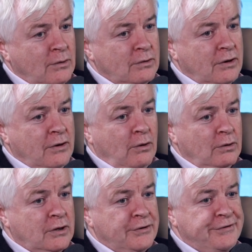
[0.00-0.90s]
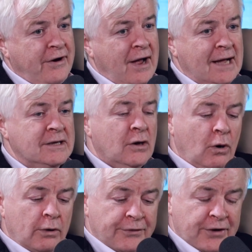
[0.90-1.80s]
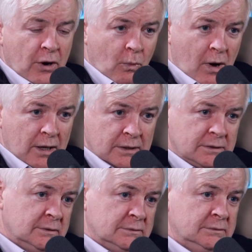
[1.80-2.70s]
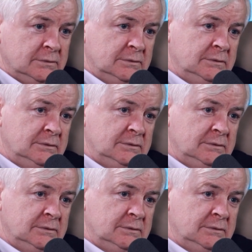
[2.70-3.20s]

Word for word: Hold, Could happen. hold on to your hat. Hold on to your wallet. Yeah.